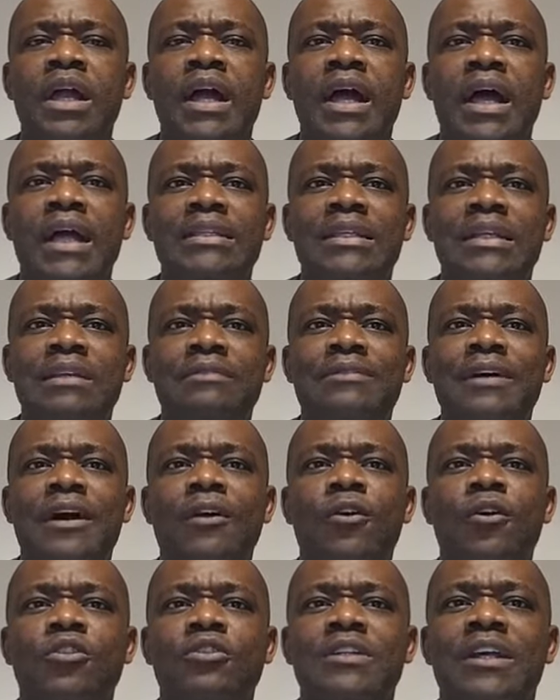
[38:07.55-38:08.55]
and deliver
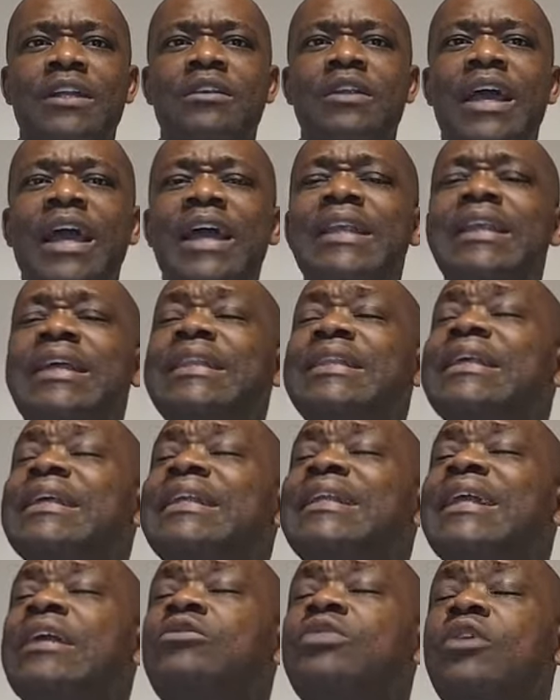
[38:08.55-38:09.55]
us and
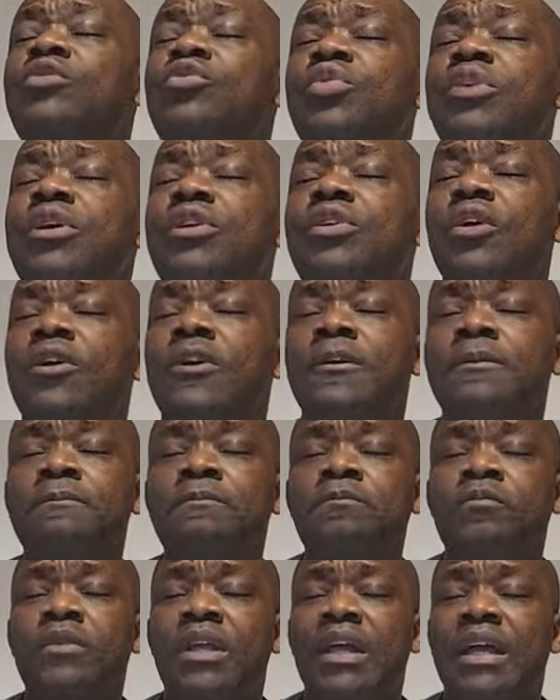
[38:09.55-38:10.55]
anything that you are doing wrong
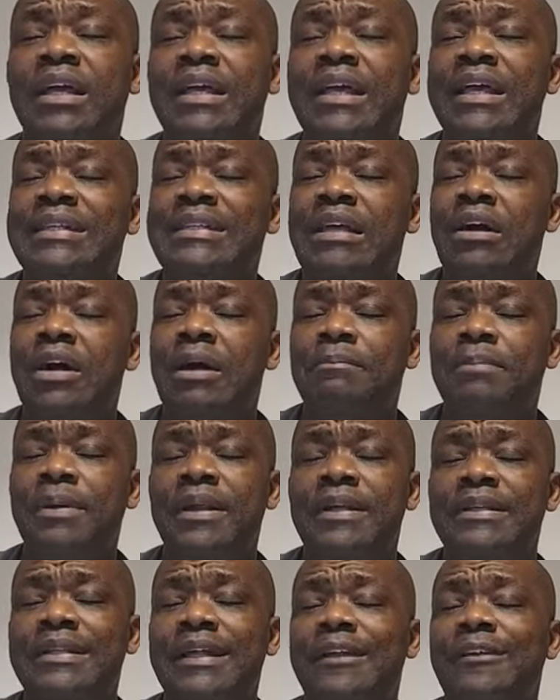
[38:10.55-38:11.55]
against our
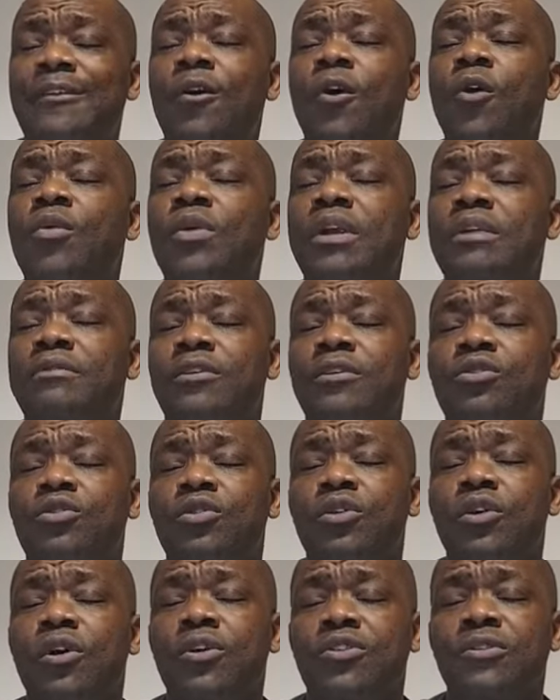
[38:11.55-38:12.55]
parents the lord will reveal
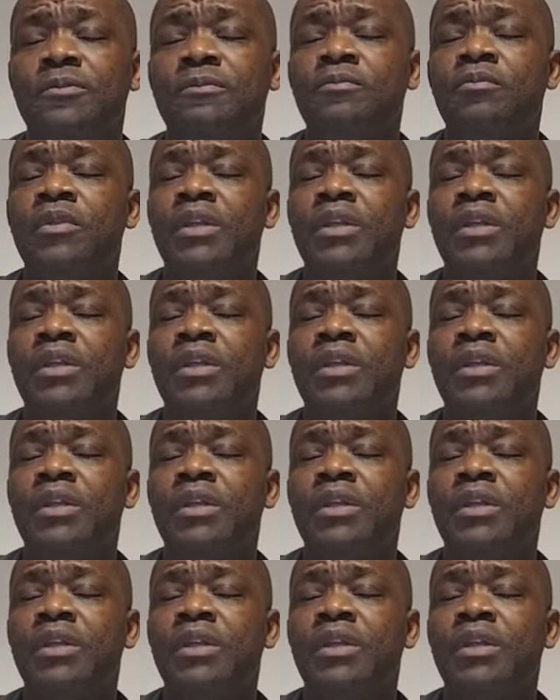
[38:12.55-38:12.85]
to us